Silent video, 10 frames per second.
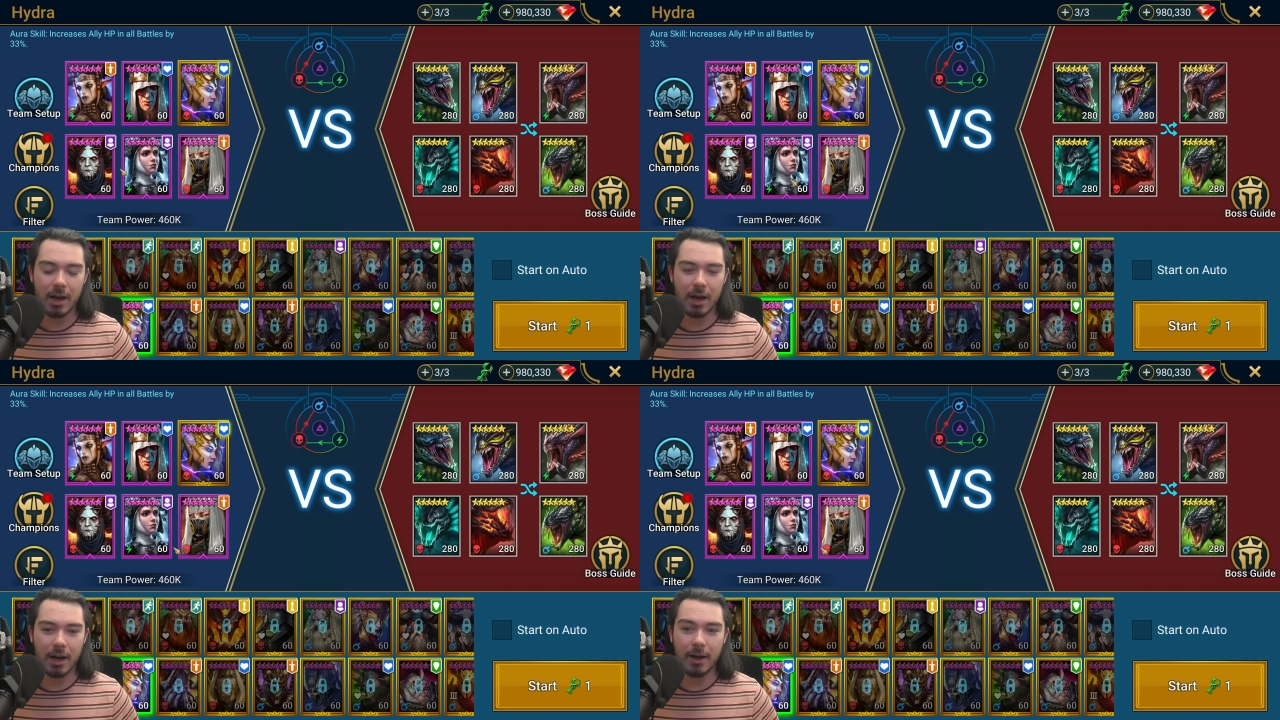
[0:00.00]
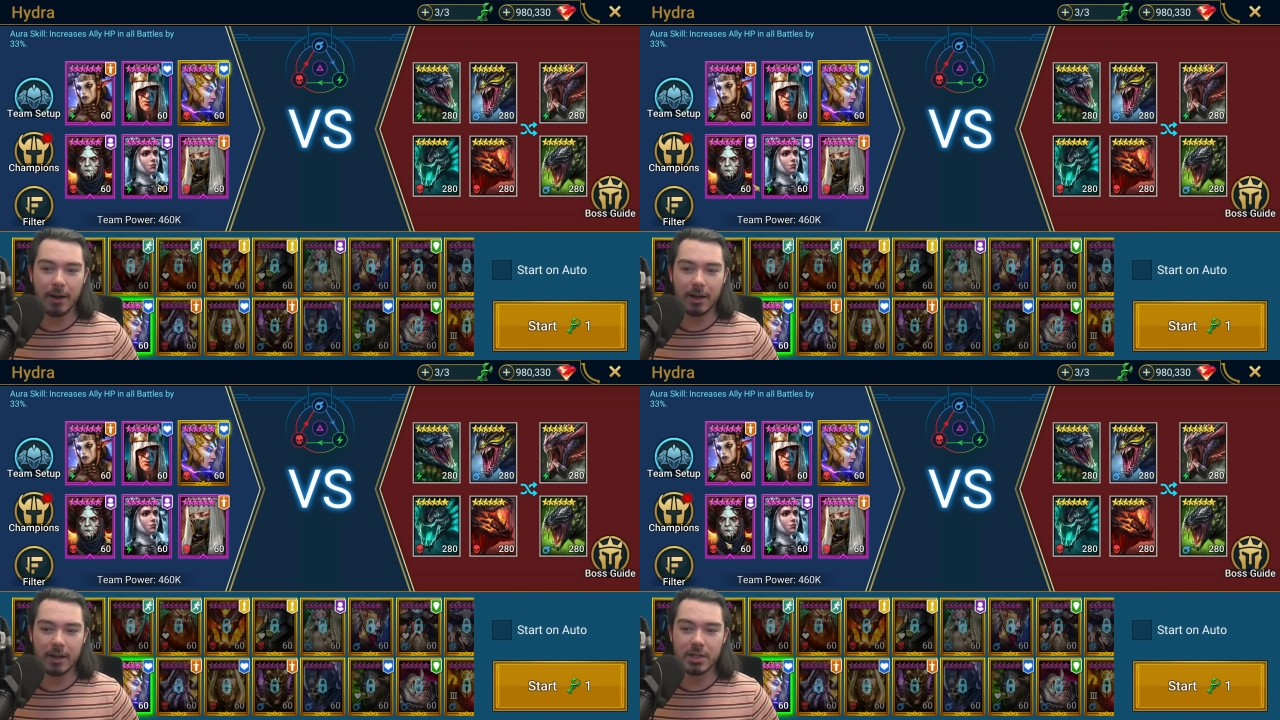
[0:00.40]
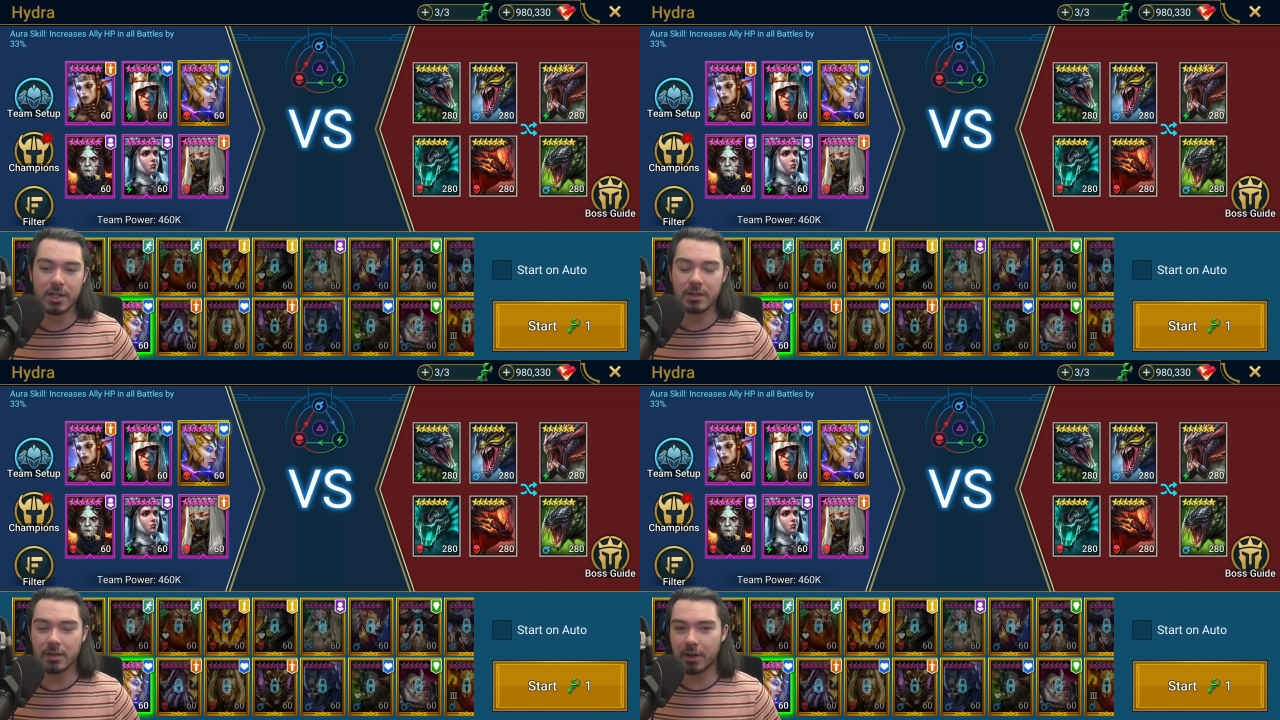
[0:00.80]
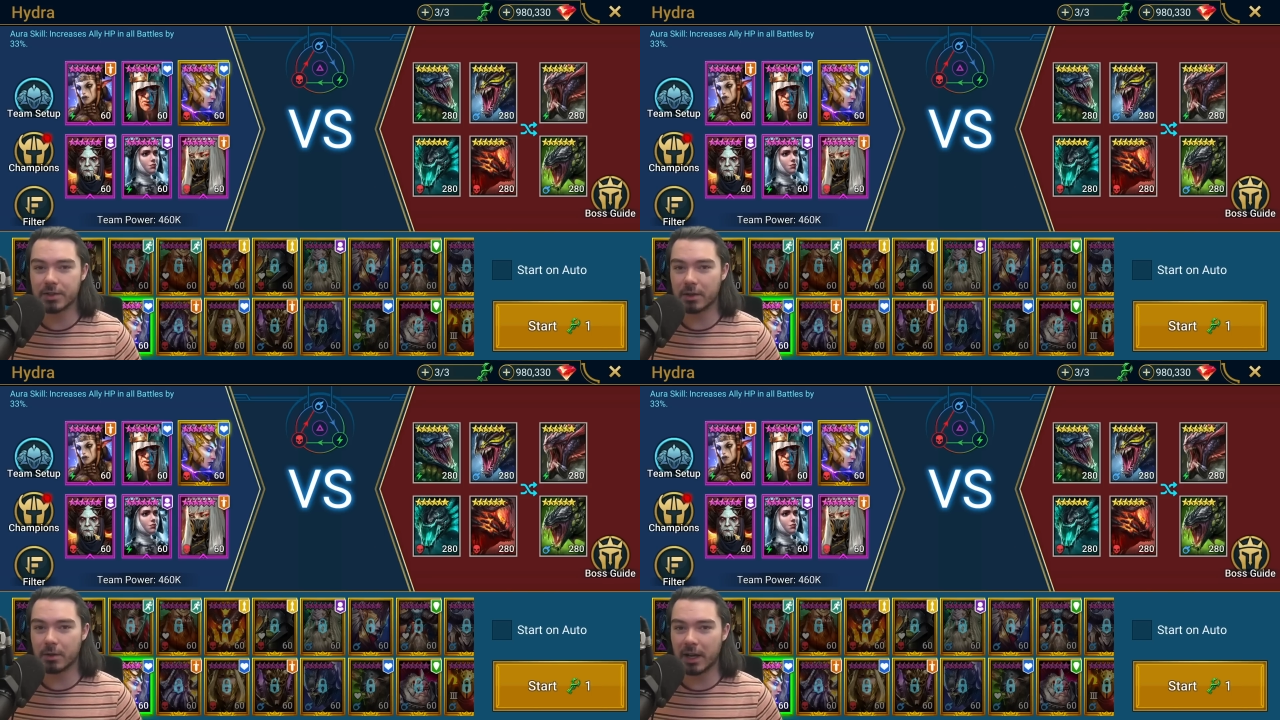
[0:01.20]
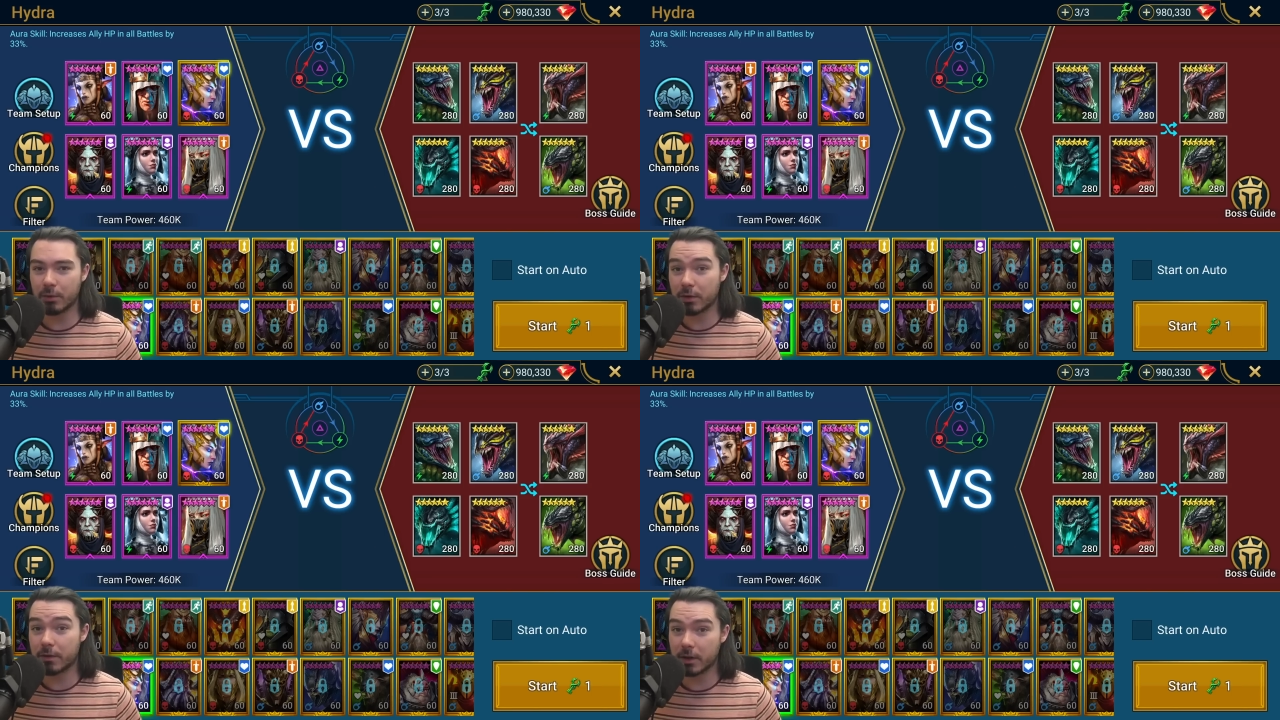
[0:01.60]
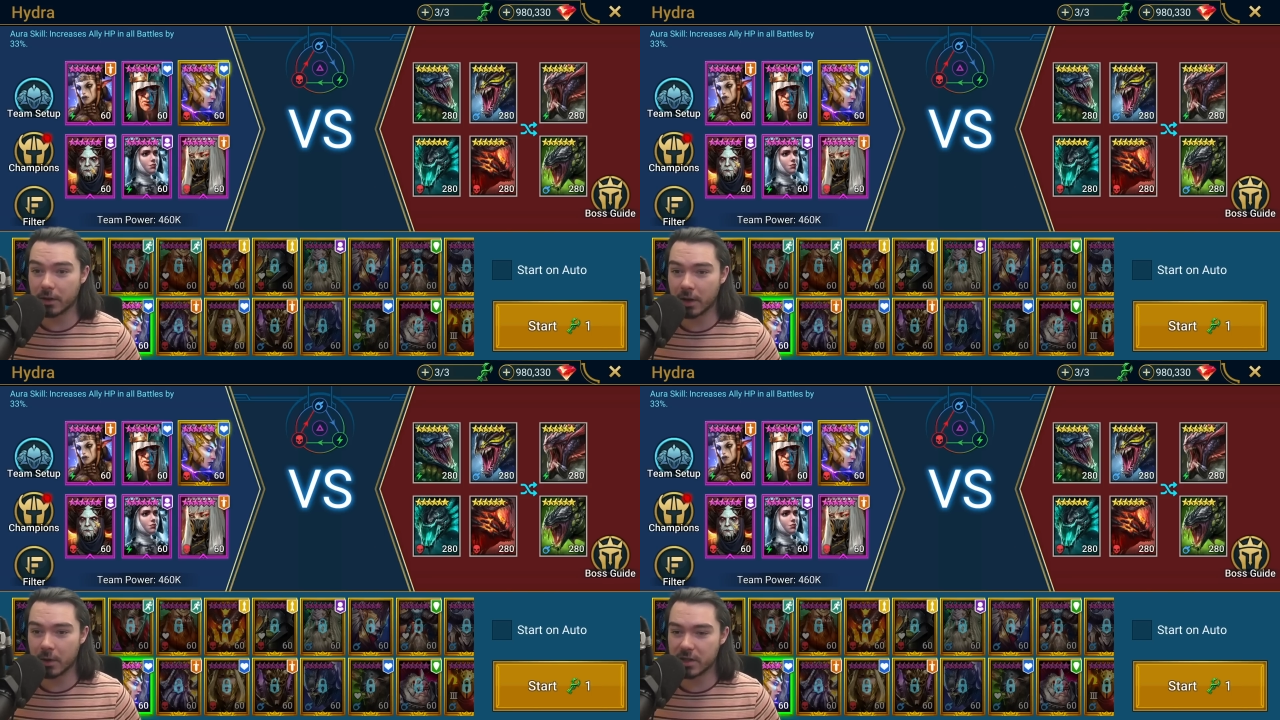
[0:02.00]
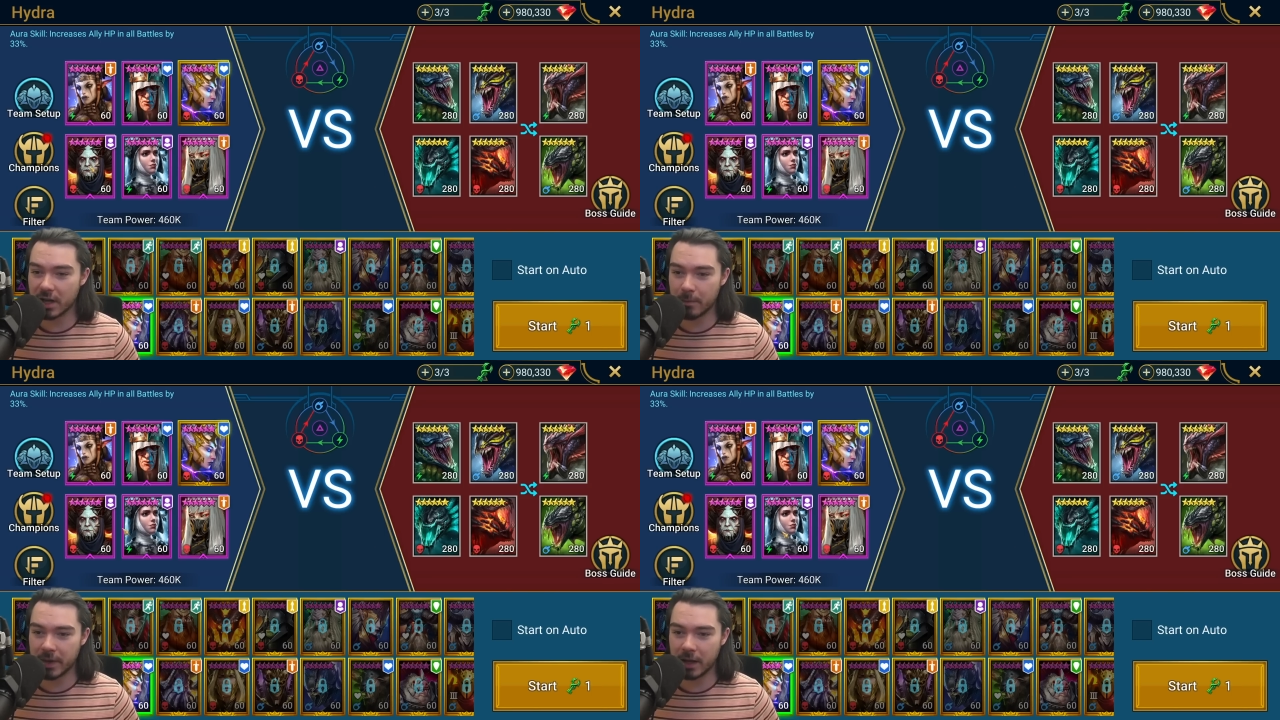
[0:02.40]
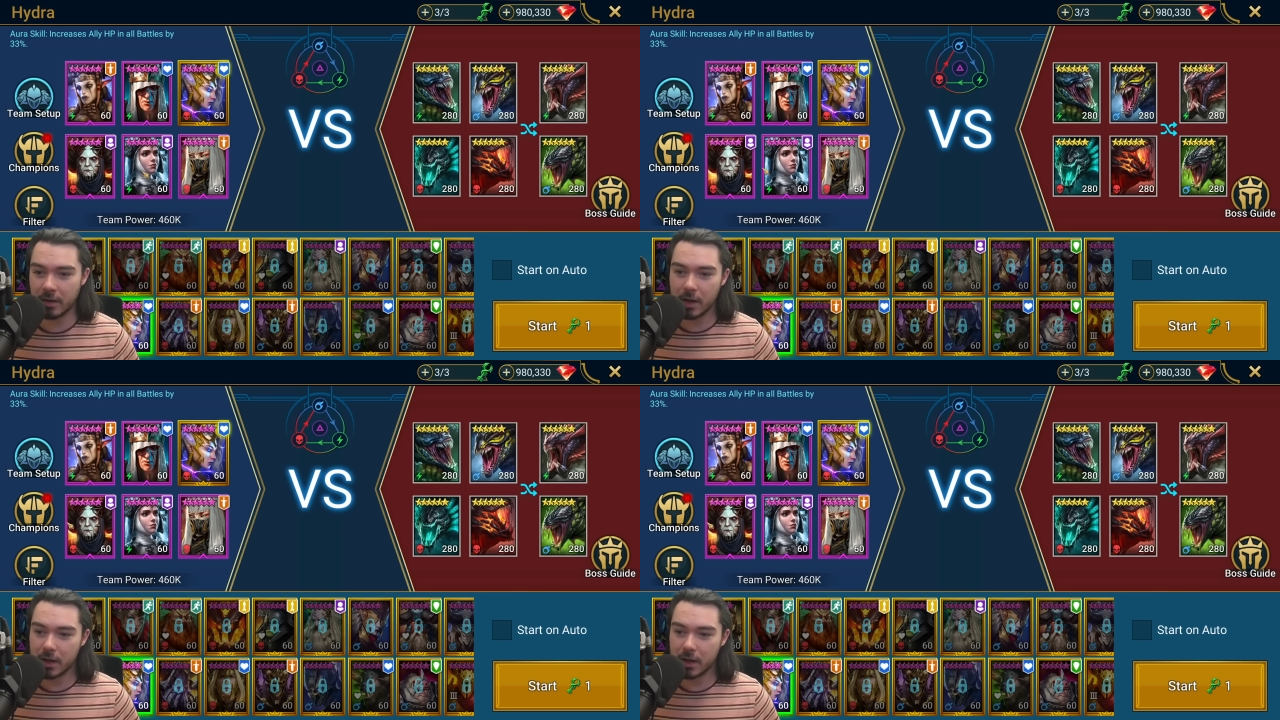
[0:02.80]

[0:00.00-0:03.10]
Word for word: Uh, she's also a referral code champion.